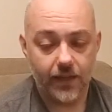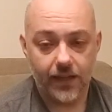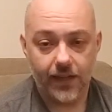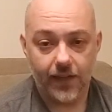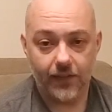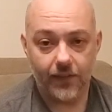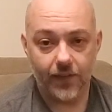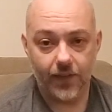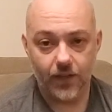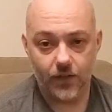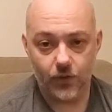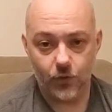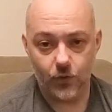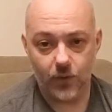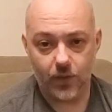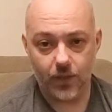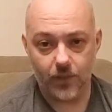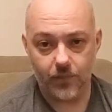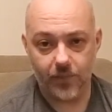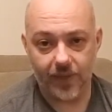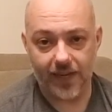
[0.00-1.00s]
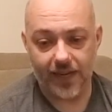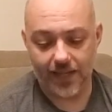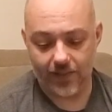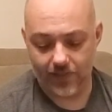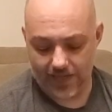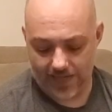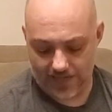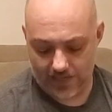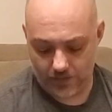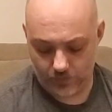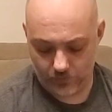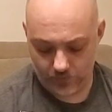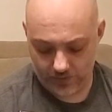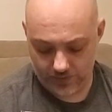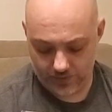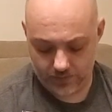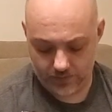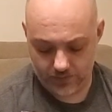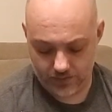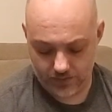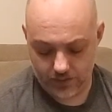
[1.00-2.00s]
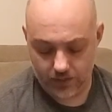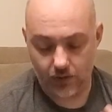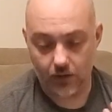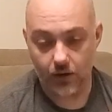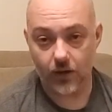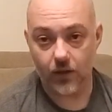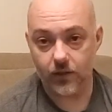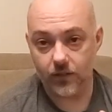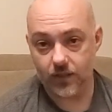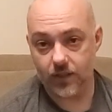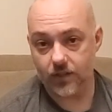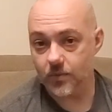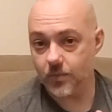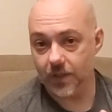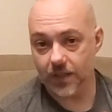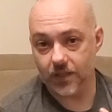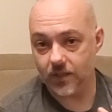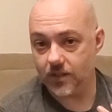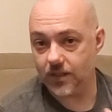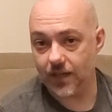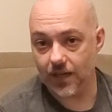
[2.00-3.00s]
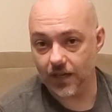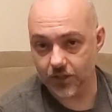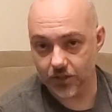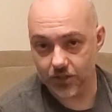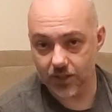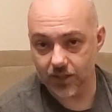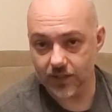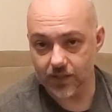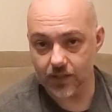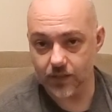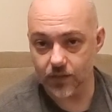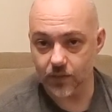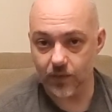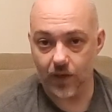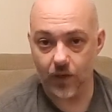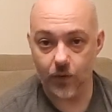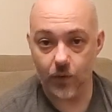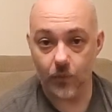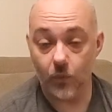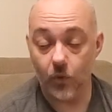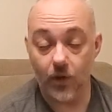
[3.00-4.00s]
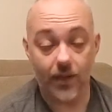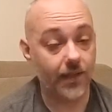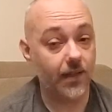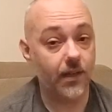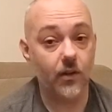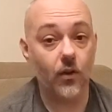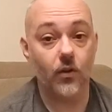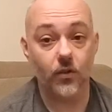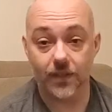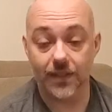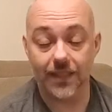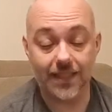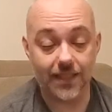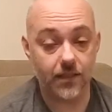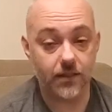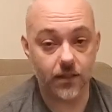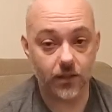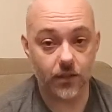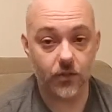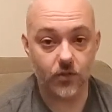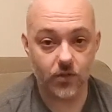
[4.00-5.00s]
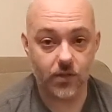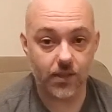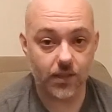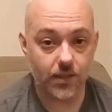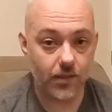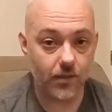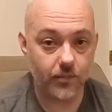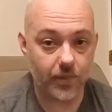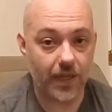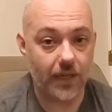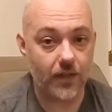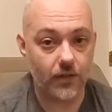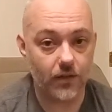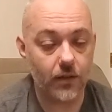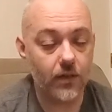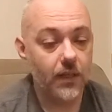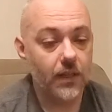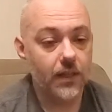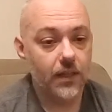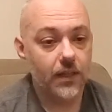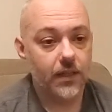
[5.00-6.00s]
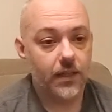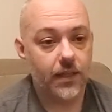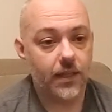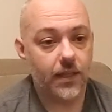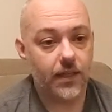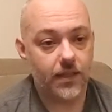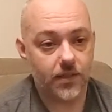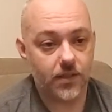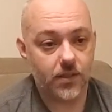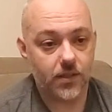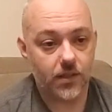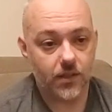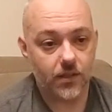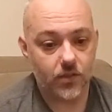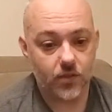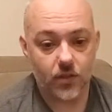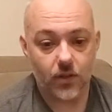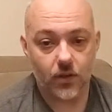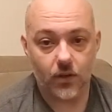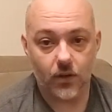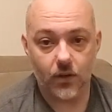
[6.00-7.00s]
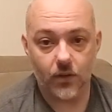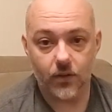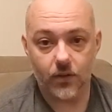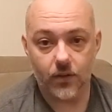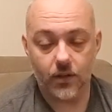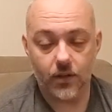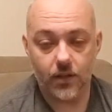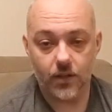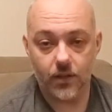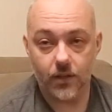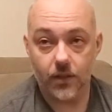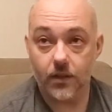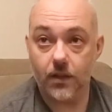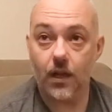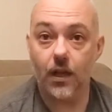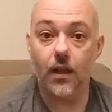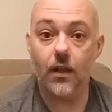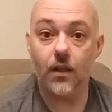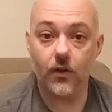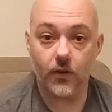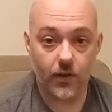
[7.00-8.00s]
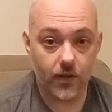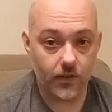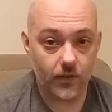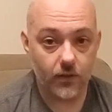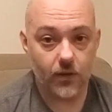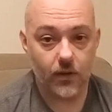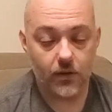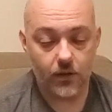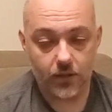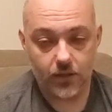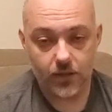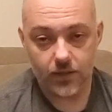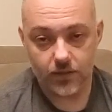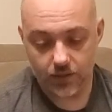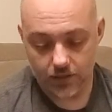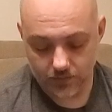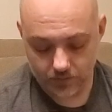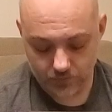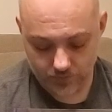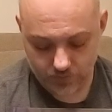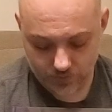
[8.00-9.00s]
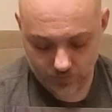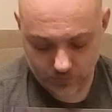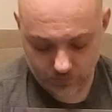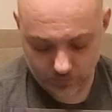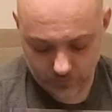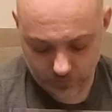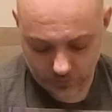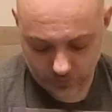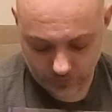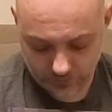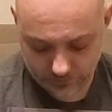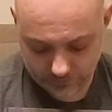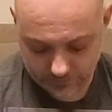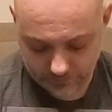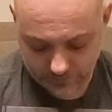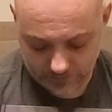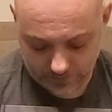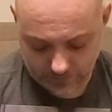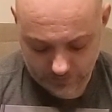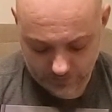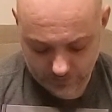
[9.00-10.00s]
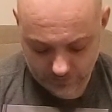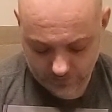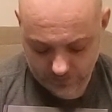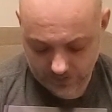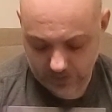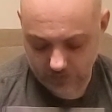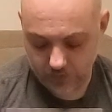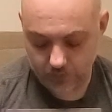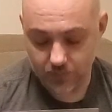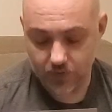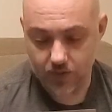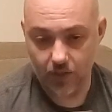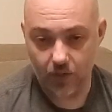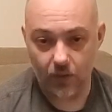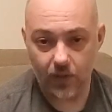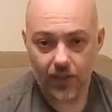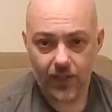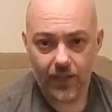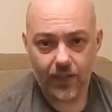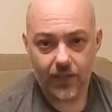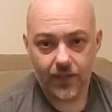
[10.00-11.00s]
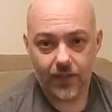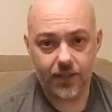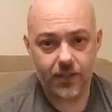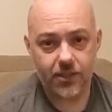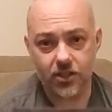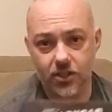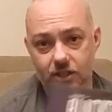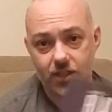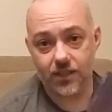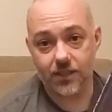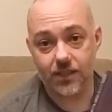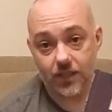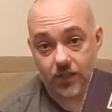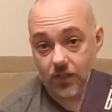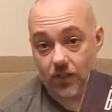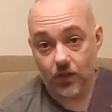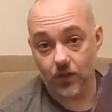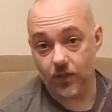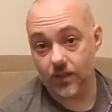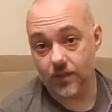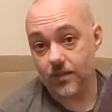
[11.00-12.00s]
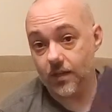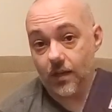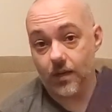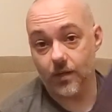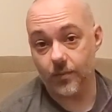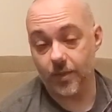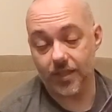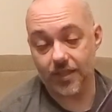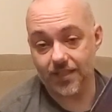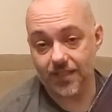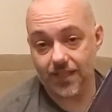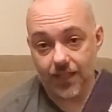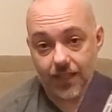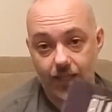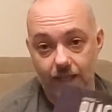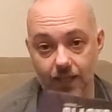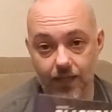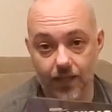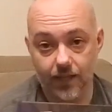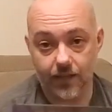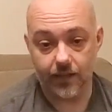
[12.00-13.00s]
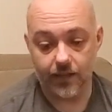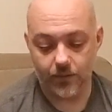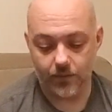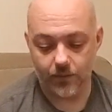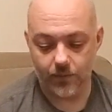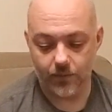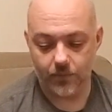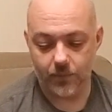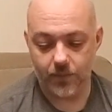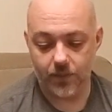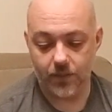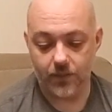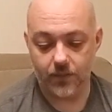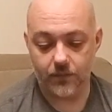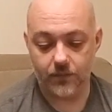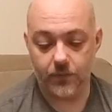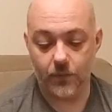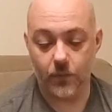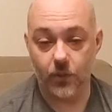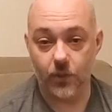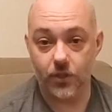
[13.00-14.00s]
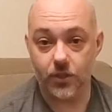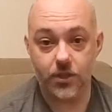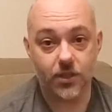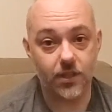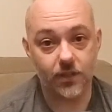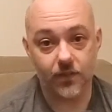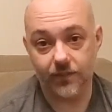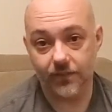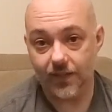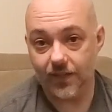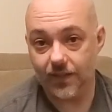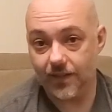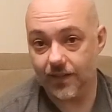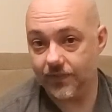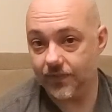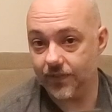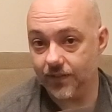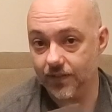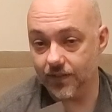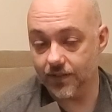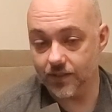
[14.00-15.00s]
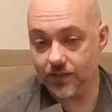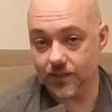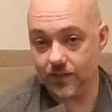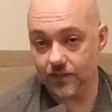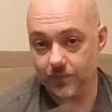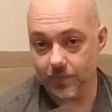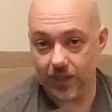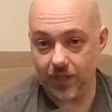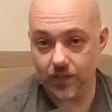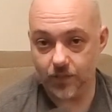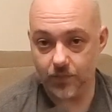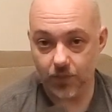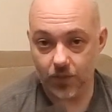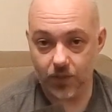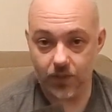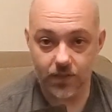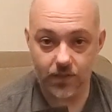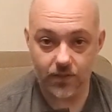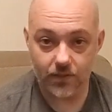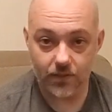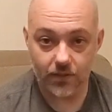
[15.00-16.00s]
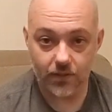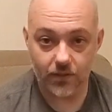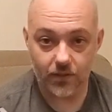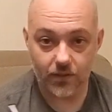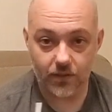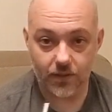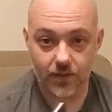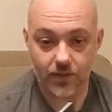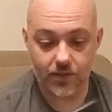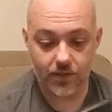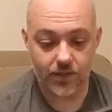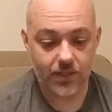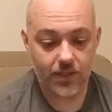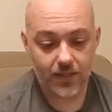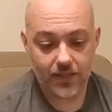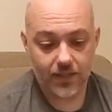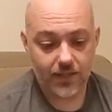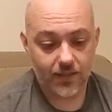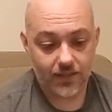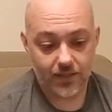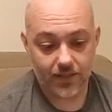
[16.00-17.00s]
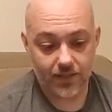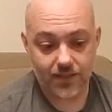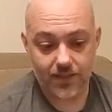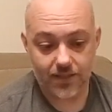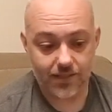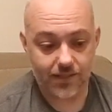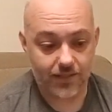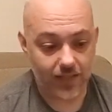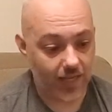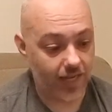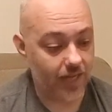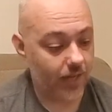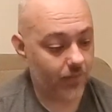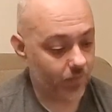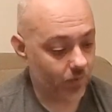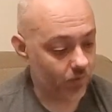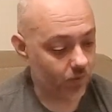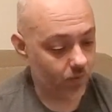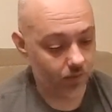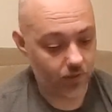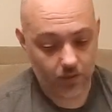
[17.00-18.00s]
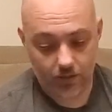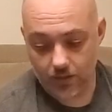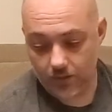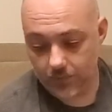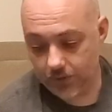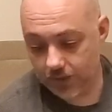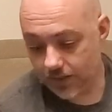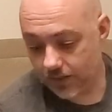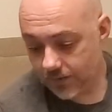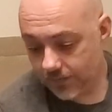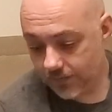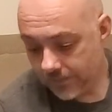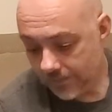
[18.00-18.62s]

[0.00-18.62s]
And then you combine that with the art that's been astonishing since volume 1 and only continues to get better as the art, the color in the art continues to improve from volume to volume. So this is just as good as comics get, and it would be foolish to leave it off a list of best books of the year because it's a damn good comic.